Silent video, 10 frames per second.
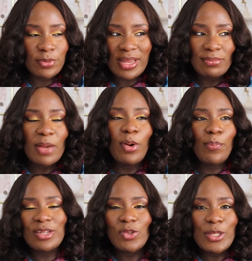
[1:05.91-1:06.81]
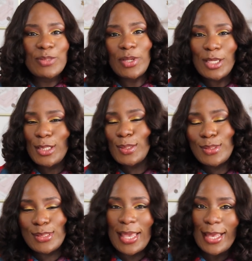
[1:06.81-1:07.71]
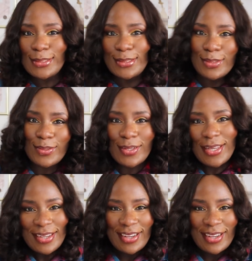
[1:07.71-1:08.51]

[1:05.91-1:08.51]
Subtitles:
Like, my bump has always been cute and, you know,